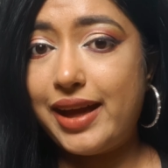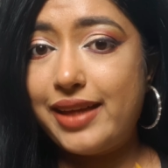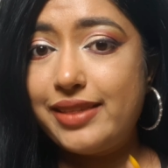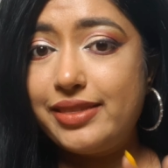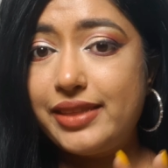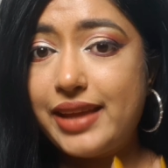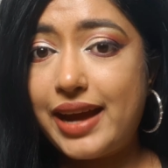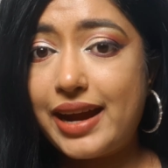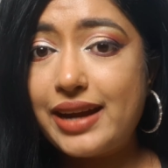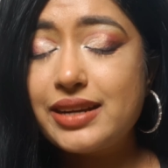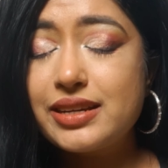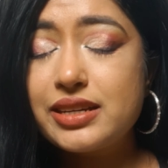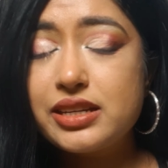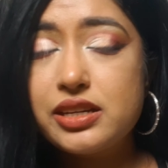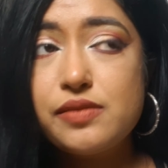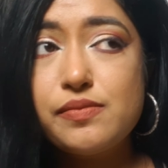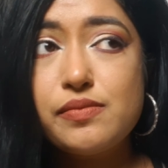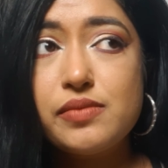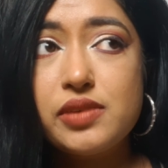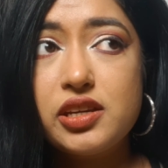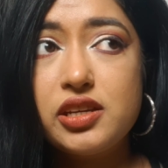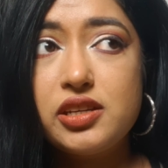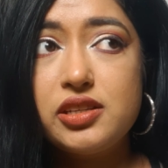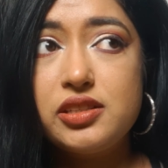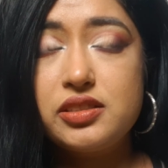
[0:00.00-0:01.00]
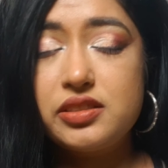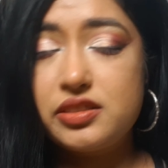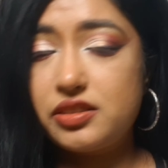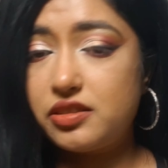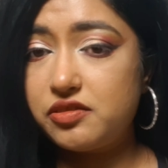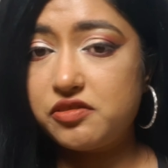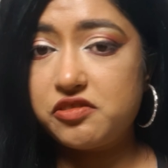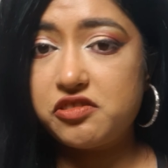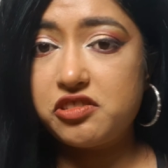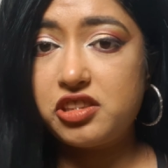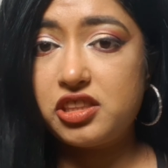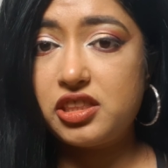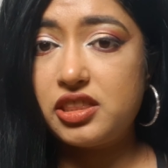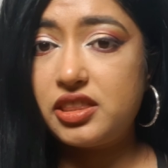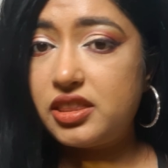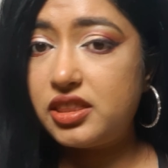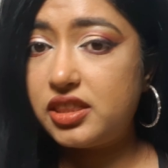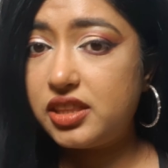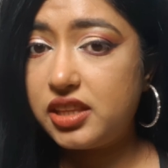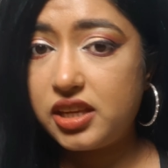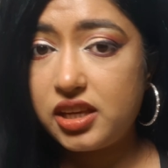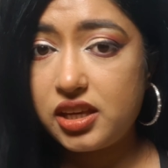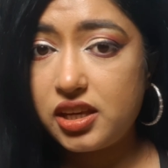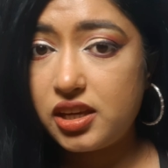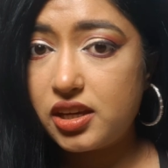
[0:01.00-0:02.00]
and that cream is
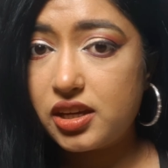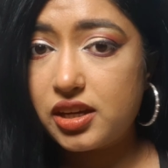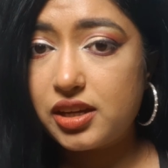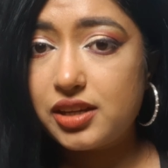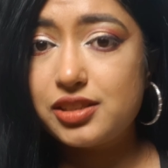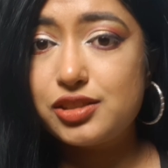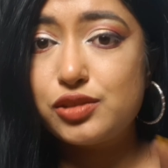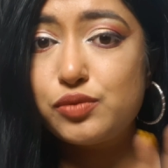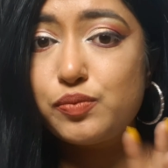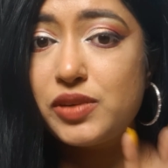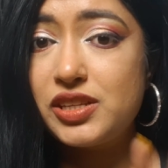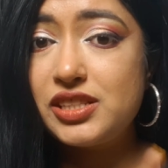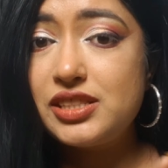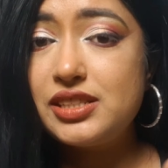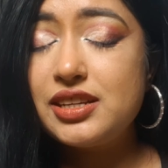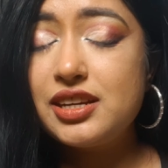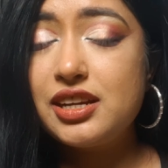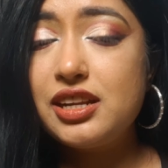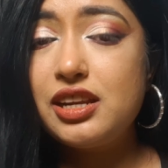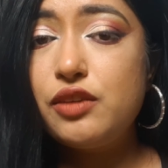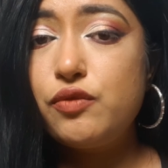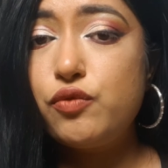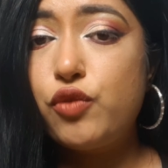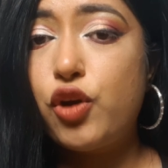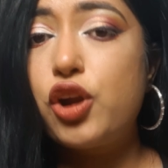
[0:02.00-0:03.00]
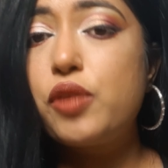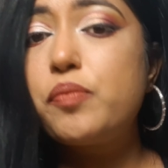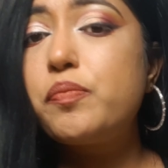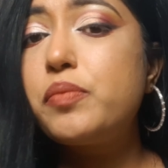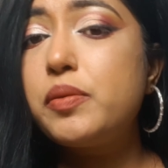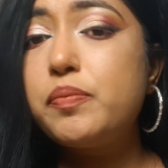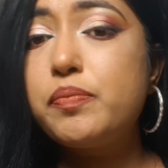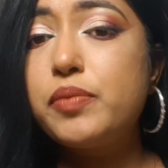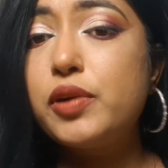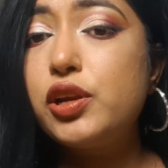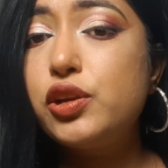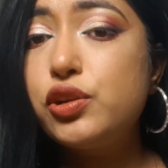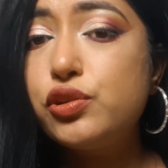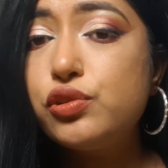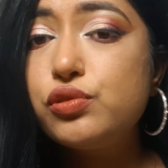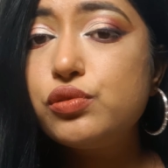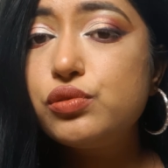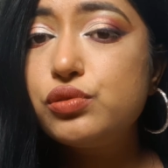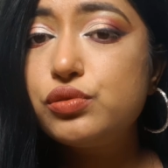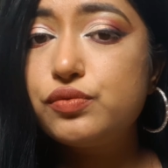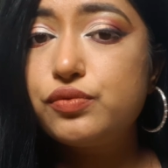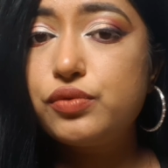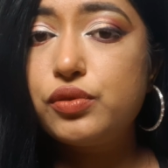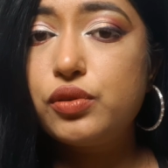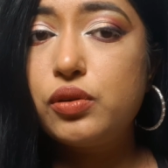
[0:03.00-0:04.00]
thick. It's basically what people
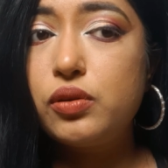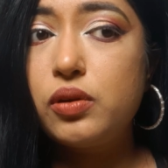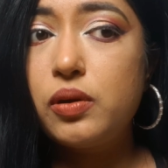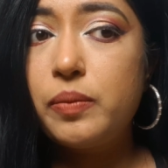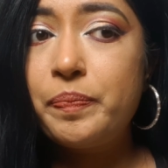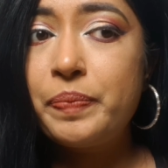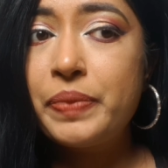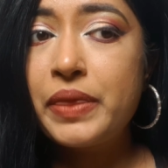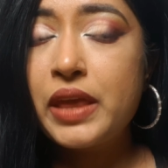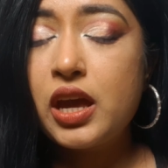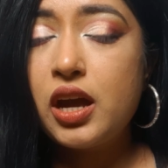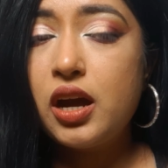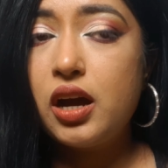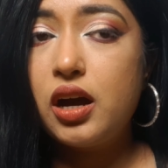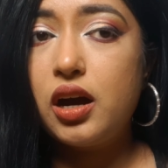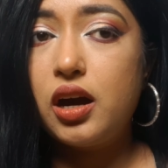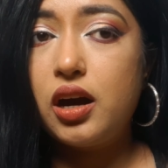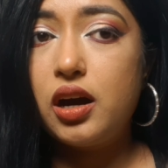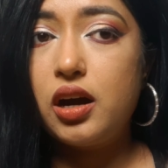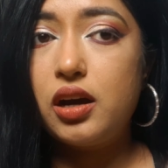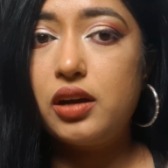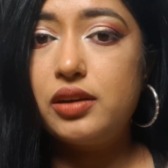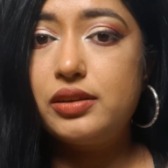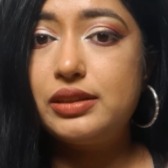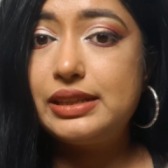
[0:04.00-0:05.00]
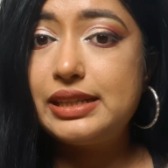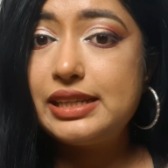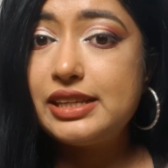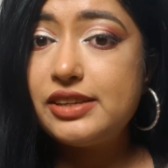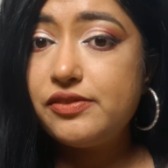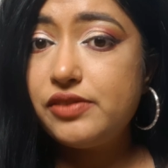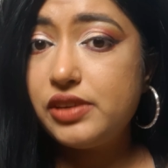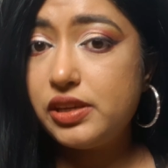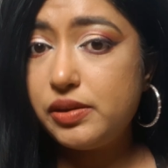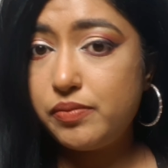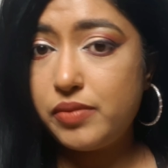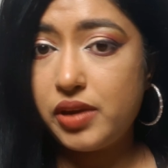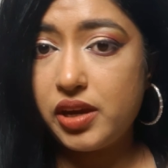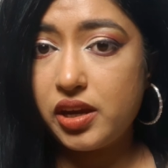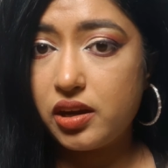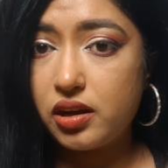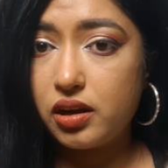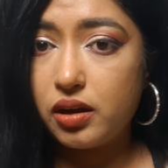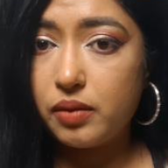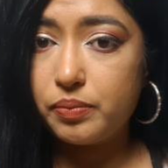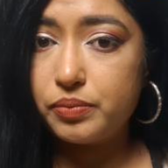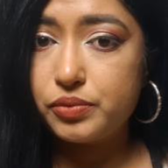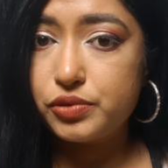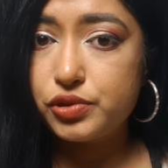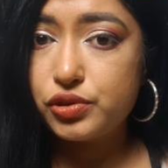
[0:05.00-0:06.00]
use for TV
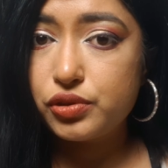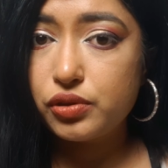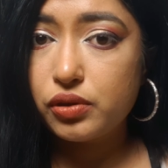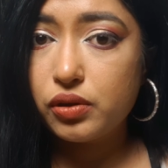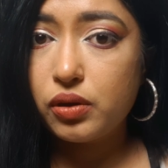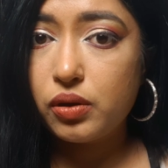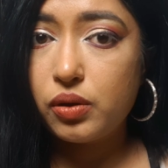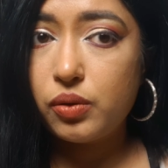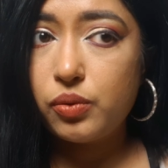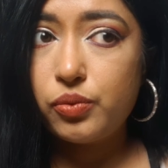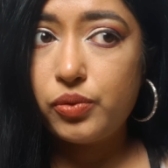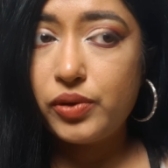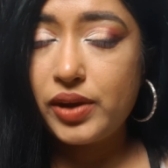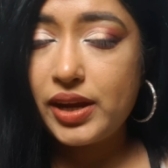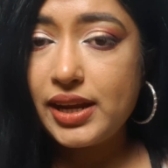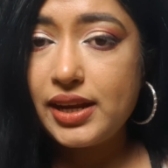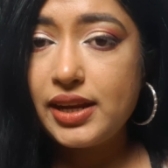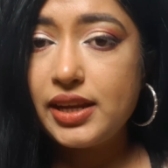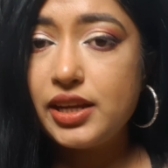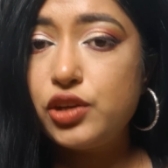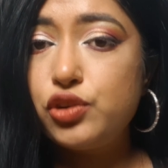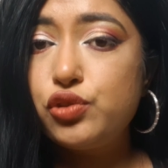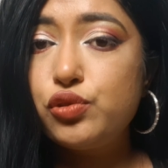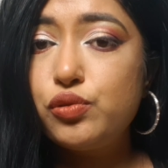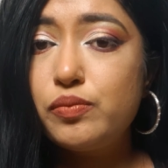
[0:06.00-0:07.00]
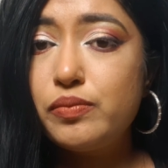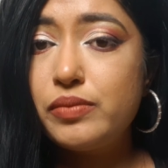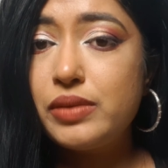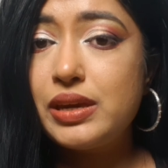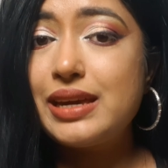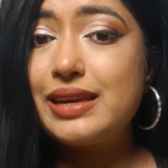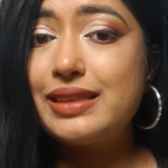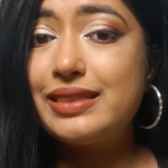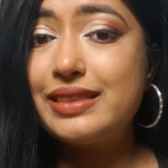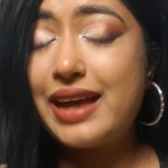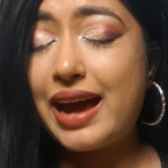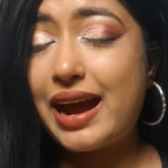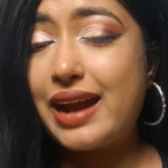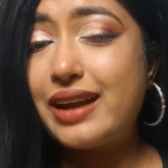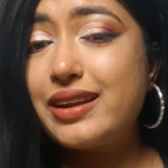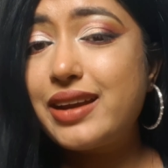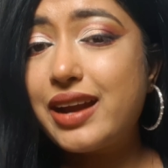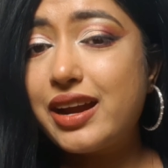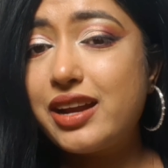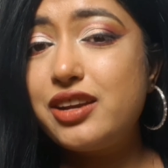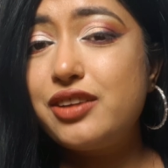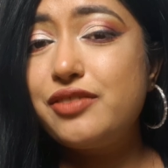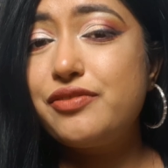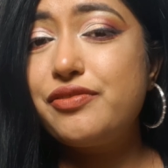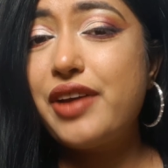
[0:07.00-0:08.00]
makeup. So really, to make that
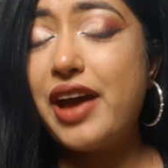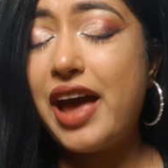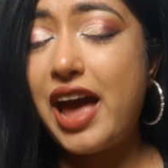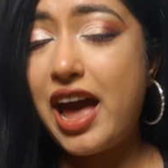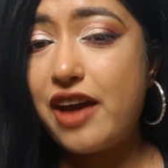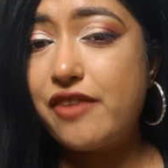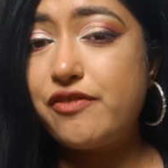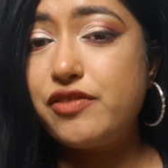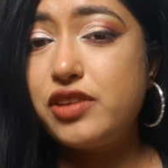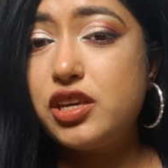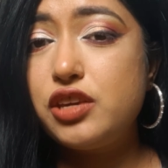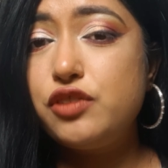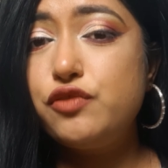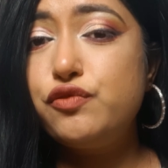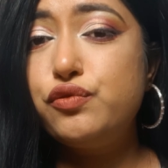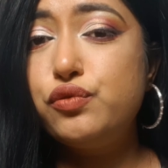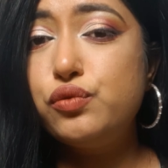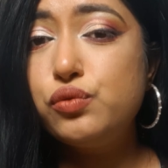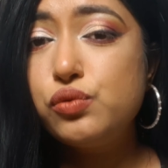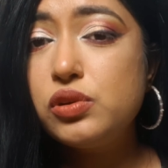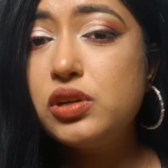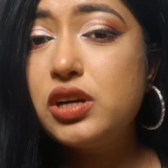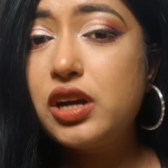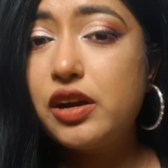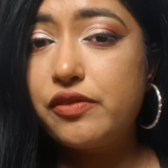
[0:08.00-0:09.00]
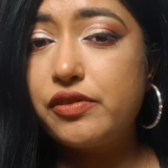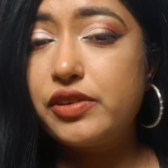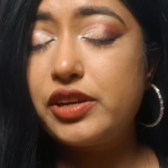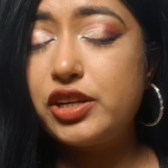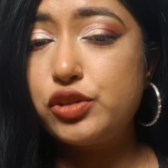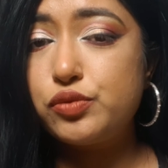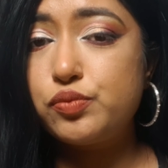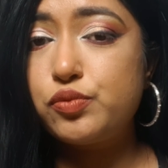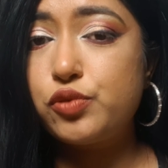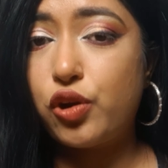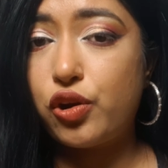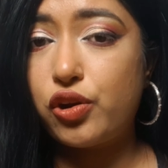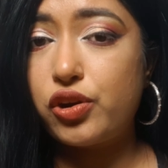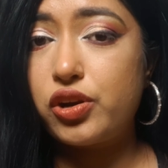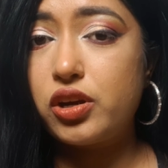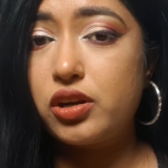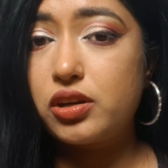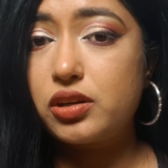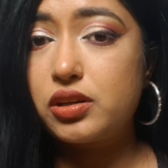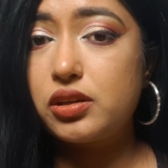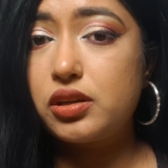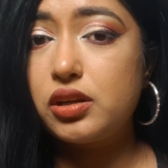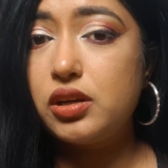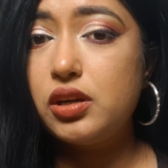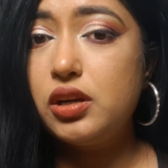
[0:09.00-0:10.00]
kind of heavy full coverage
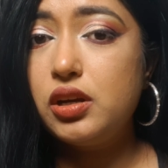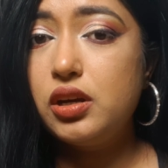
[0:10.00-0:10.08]
product